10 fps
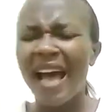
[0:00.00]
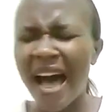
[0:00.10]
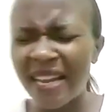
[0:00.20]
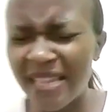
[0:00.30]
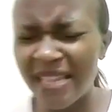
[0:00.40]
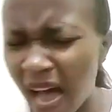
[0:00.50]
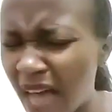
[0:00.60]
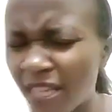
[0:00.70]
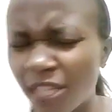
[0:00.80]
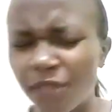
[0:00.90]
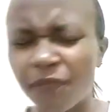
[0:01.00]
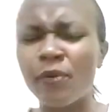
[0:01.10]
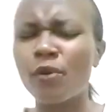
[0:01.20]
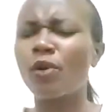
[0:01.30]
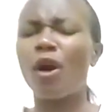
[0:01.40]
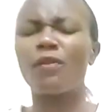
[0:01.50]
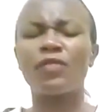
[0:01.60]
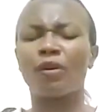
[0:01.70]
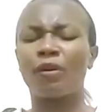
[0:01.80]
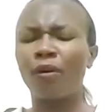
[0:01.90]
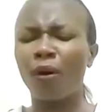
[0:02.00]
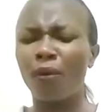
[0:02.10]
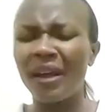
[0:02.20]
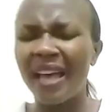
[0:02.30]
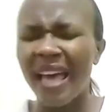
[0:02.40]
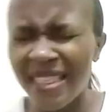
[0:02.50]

and the earth is full of your glory.